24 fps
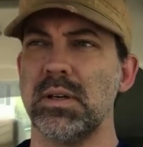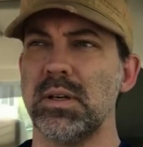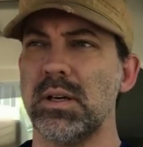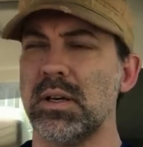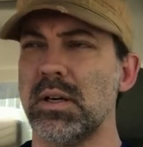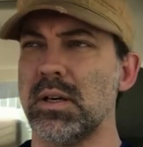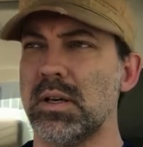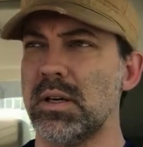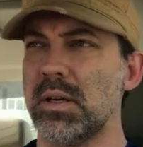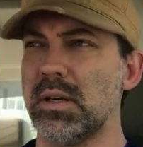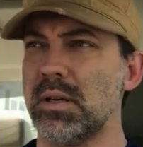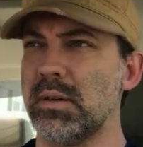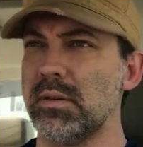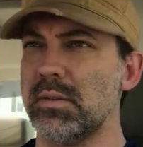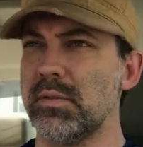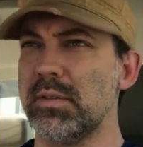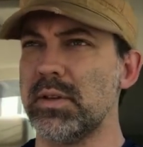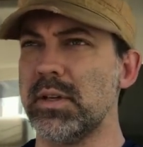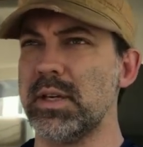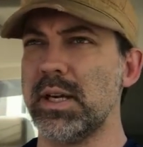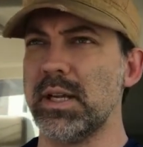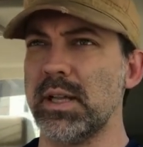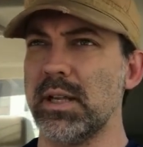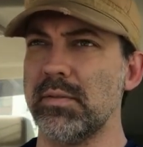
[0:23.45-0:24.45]
of
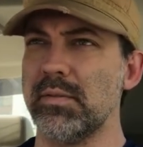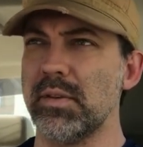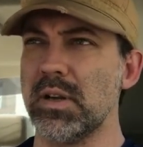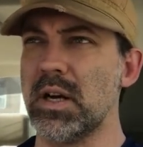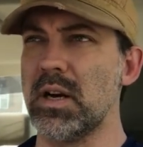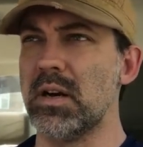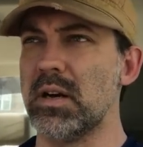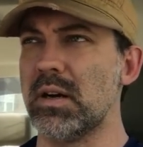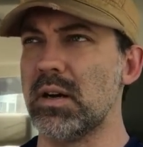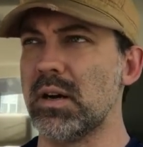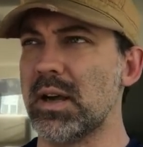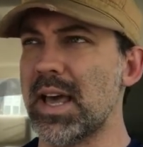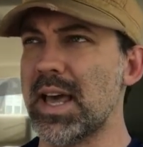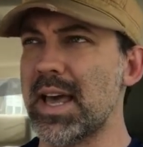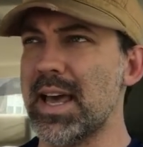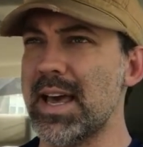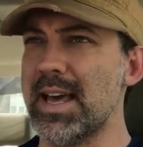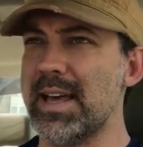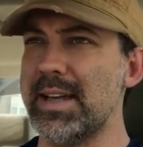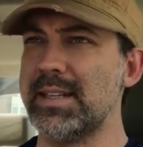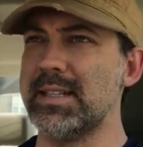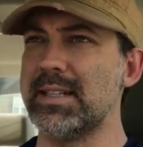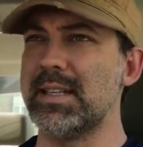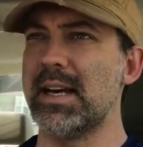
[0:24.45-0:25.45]
the Daily Vlog,
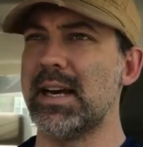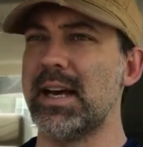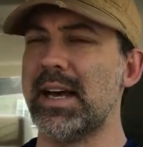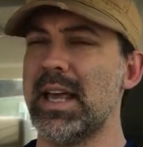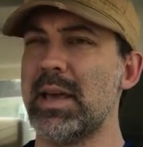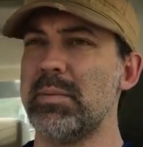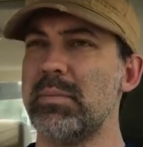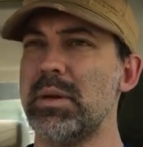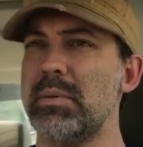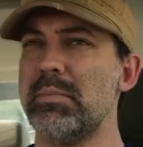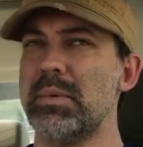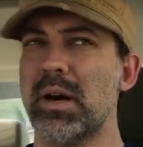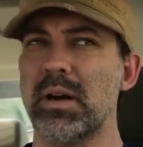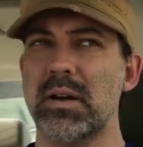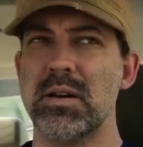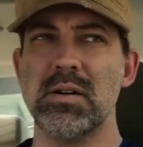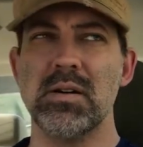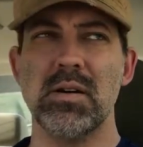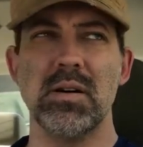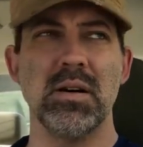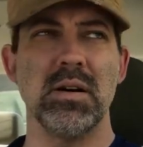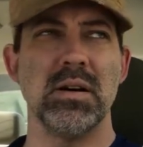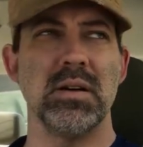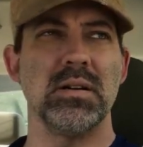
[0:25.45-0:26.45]
and I am in my
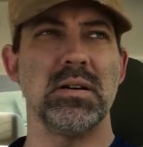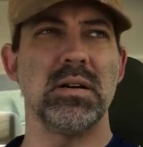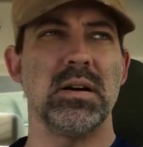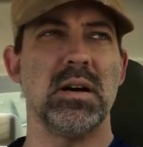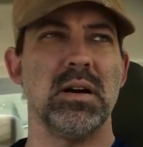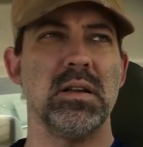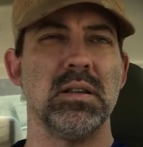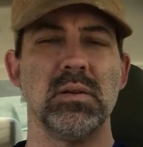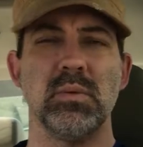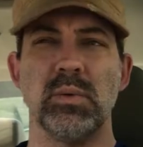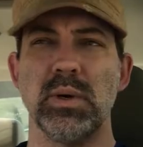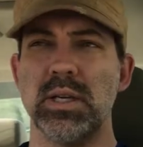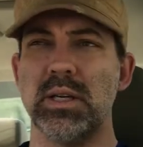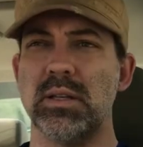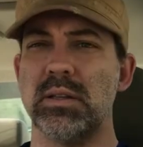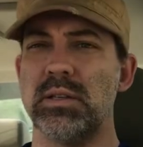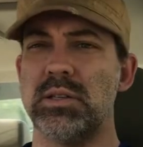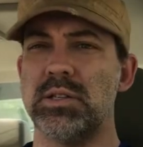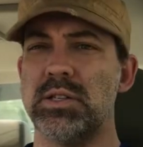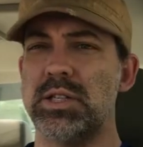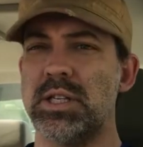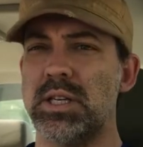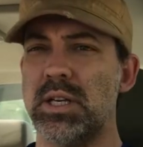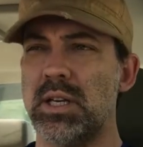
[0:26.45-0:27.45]
car on the way to
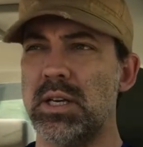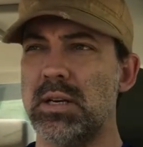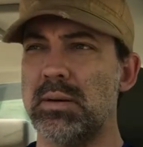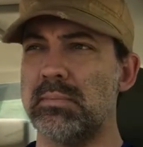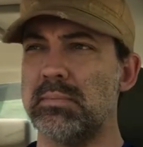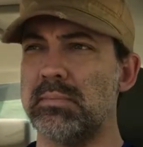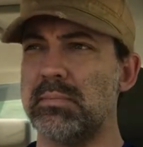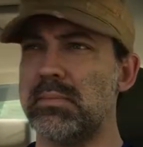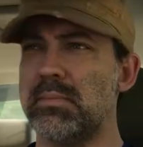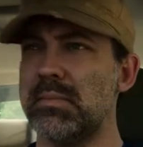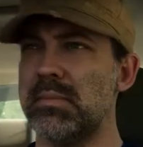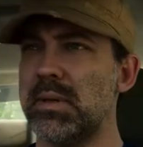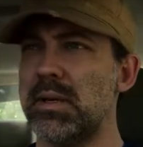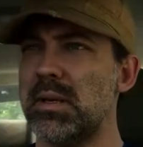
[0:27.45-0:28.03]
the gym.